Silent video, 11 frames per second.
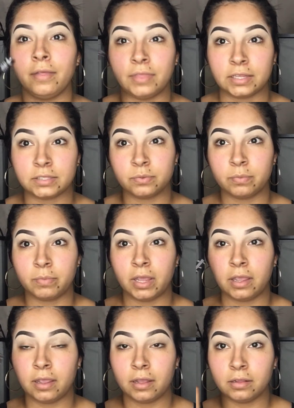that's when
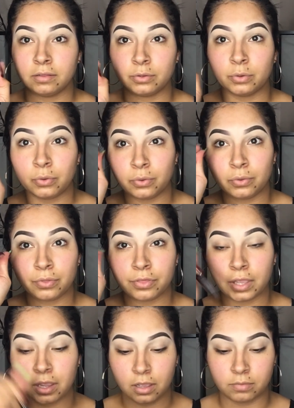my little
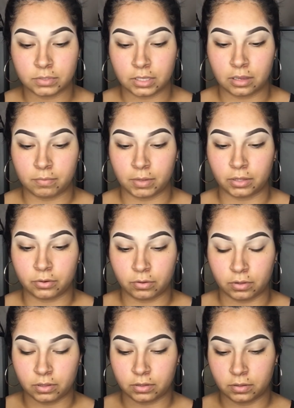thing comes in, my
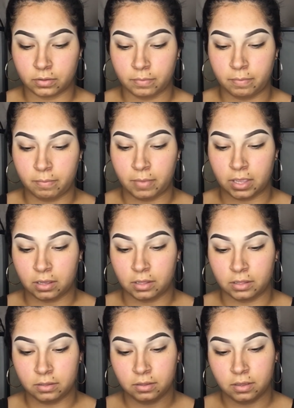little mega